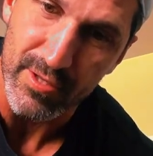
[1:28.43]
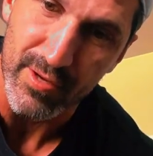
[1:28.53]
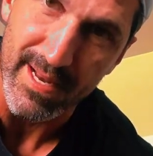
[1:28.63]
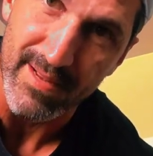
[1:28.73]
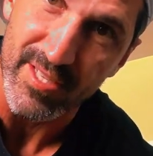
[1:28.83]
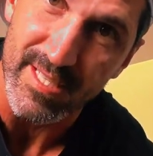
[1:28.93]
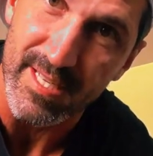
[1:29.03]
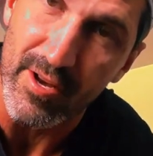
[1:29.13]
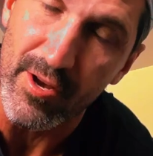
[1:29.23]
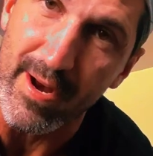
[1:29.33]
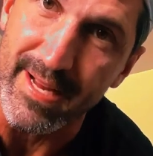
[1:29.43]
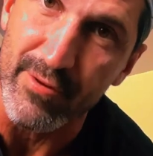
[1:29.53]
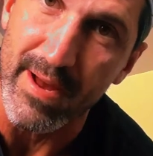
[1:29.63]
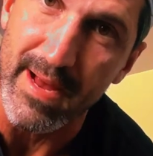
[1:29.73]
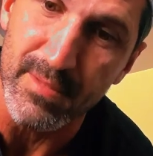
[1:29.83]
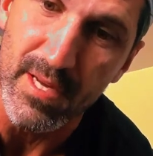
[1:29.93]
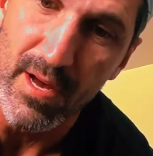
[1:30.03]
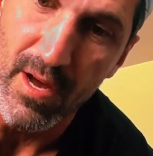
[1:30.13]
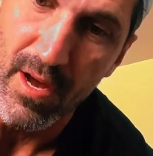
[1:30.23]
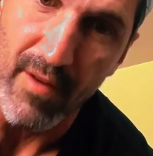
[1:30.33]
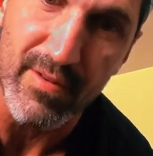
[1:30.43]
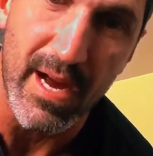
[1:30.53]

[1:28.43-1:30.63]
try to have 60 to 90 grams of